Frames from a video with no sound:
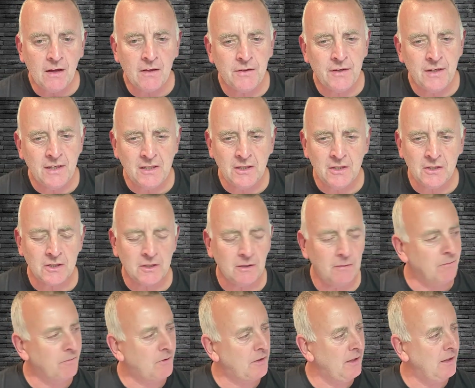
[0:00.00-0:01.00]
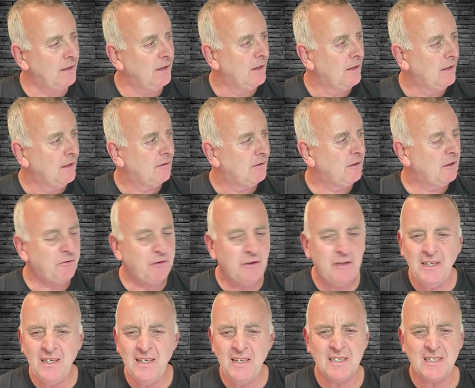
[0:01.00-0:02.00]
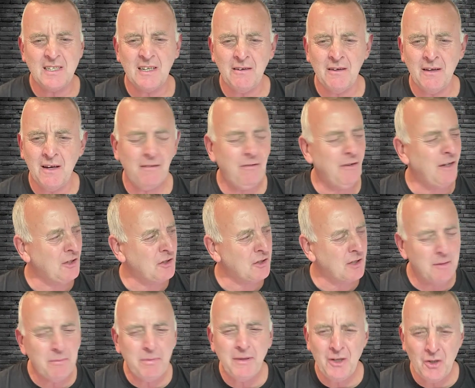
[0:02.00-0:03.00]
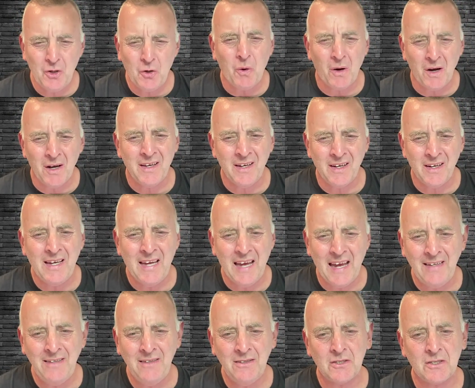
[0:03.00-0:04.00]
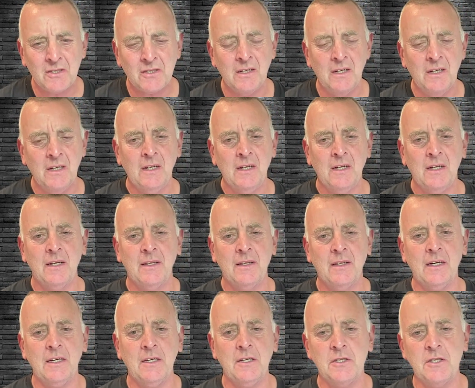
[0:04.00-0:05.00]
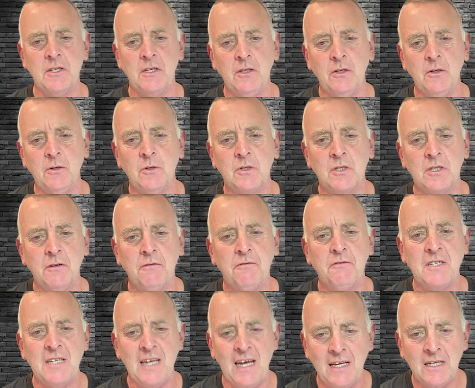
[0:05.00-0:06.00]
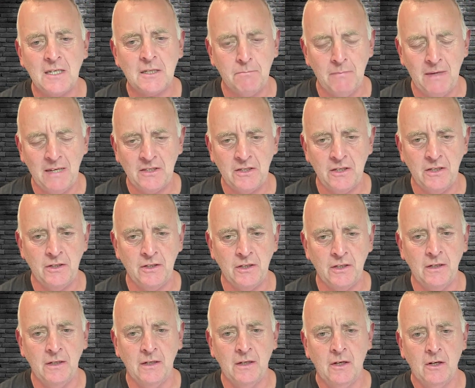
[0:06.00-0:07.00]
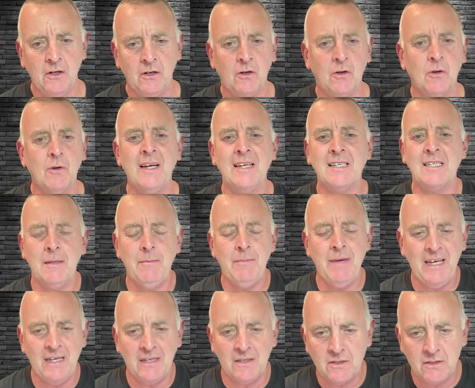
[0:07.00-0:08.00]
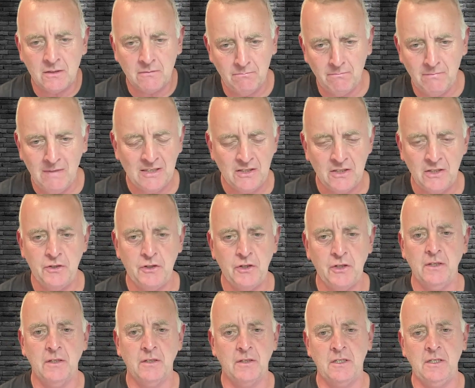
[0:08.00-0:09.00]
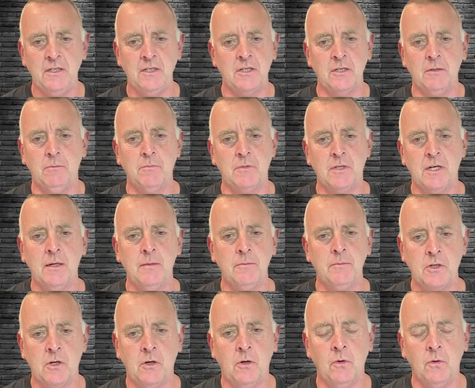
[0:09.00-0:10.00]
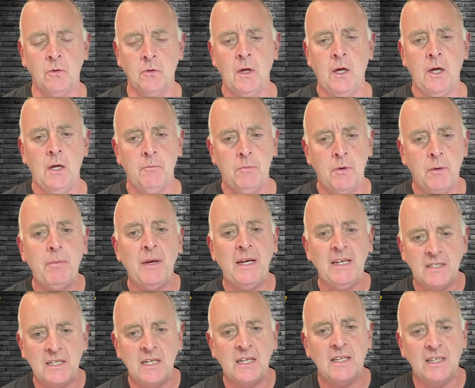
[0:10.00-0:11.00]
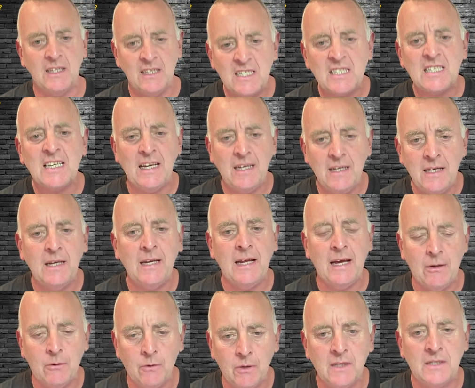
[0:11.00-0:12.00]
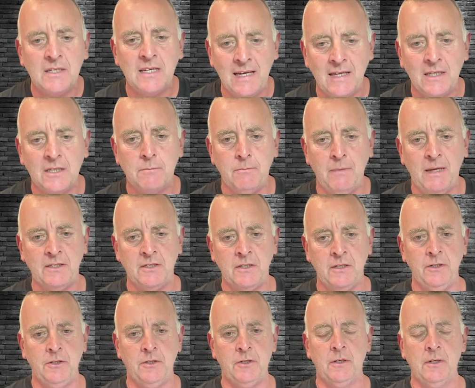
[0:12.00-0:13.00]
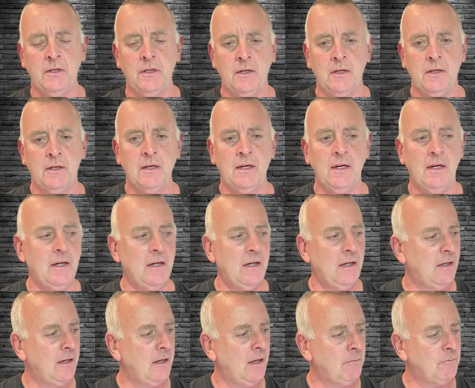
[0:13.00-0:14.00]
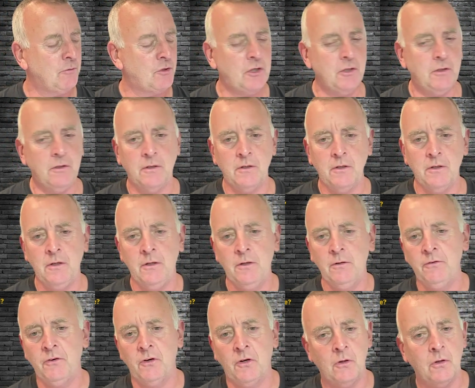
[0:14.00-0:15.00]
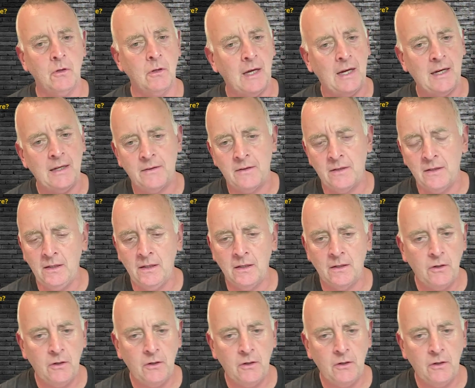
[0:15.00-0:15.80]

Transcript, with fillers: this is something that for years I, have actually been quite against, and that is the use of text messaging or SMS messaging, as it's sometimes called, but basically sending out a text message. Yeah, and I'm sure you've all had the